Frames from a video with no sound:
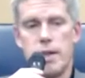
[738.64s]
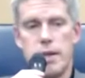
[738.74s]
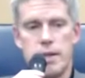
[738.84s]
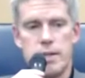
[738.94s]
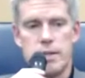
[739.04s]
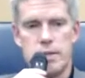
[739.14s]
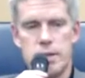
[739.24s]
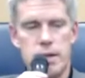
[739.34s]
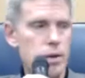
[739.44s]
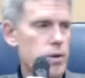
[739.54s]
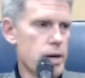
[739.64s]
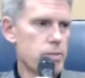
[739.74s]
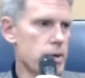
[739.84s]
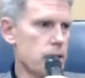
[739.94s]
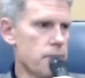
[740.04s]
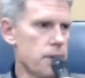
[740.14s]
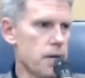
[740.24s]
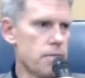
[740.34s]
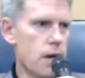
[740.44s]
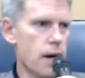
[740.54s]
think it's incredible. I
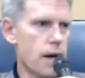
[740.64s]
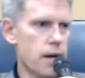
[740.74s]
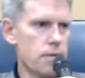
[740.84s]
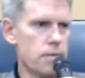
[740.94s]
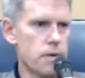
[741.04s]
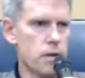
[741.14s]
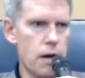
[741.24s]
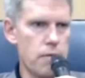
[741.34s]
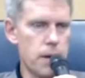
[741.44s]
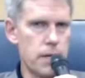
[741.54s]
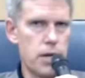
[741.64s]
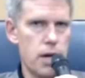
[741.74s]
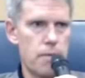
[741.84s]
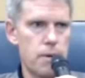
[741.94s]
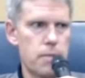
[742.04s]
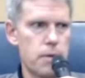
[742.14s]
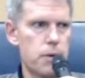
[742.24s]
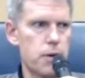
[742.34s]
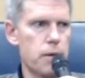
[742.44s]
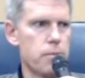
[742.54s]
mean, I love my job. I'm the
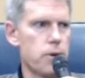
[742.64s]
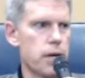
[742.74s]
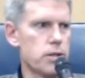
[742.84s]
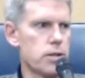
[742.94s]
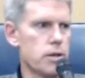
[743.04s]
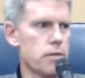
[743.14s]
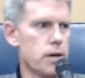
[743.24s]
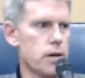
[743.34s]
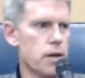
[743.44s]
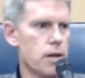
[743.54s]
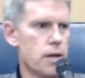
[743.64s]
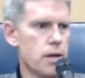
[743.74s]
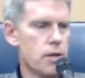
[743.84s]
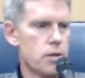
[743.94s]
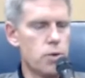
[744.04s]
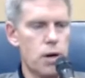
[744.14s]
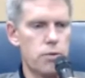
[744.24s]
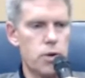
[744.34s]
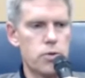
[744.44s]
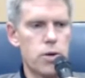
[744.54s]
program director of a
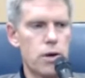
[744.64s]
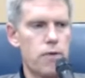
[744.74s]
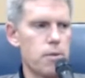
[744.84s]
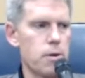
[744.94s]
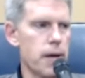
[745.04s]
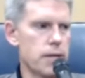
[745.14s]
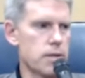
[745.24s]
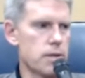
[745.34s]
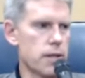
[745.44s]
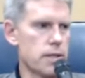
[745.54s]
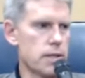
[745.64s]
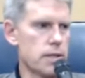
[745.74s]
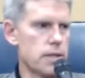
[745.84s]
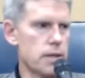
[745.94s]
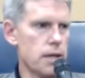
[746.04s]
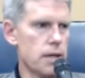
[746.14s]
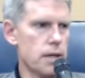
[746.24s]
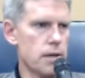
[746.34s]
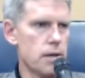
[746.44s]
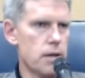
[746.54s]
12 family medicine residency,
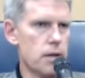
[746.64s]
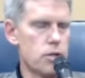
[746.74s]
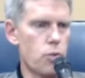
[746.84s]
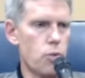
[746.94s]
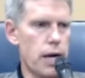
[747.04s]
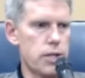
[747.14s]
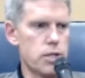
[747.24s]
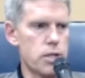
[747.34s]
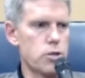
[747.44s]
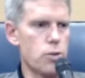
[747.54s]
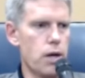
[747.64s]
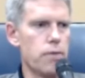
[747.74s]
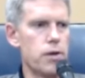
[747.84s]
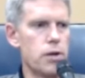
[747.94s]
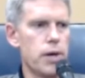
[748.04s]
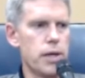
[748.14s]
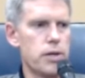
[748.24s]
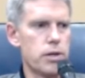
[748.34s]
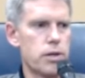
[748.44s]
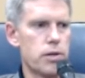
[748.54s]
and to watch the 12 new
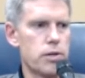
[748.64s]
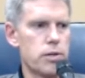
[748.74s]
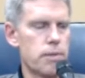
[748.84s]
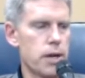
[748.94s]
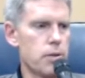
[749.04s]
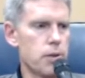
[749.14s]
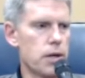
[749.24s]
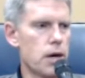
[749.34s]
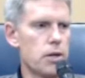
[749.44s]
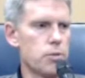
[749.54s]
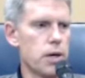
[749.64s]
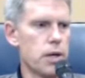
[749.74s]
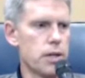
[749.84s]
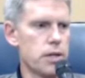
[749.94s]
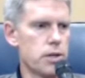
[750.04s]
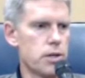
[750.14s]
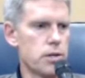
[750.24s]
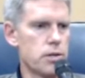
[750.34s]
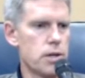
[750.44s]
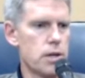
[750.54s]
interns and my 3 Caldwell
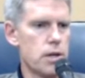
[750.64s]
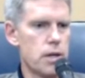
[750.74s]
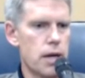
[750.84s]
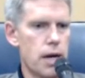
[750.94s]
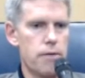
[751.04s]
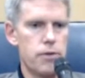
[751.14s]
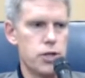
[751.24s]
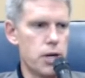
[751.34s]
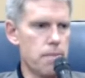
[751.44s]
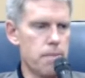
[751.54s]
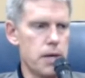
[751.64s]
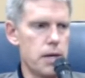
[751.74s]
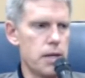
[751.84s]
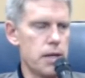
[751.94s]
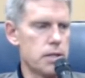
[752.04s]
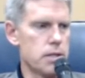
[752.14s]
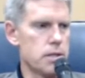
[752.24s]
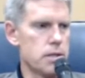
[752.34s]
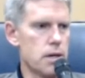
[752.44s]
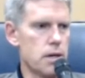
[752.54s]
interns kind of jump into this,